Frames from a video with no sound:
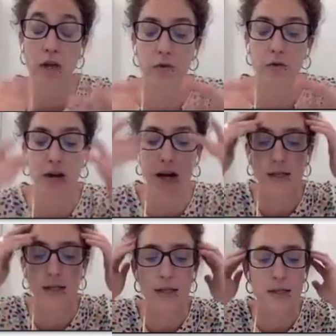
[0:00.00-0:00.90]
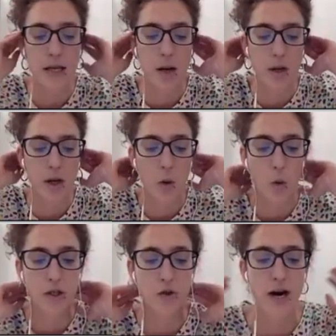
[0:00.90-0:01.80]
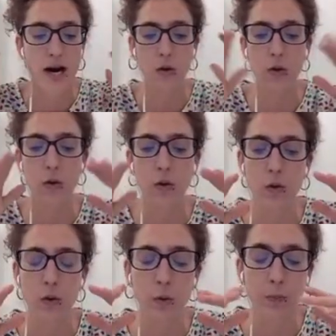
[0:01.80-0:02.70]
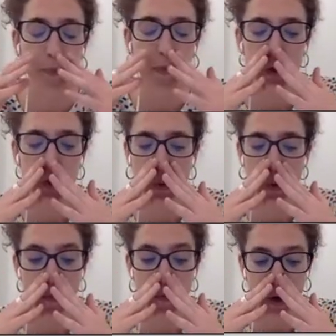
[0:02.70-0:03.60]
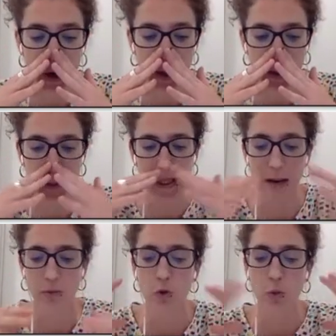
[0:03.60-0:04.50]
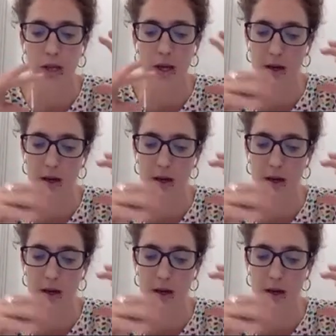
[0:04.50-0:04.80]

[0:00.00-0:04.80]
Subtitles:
reagents. I mean, we try to avoid them to be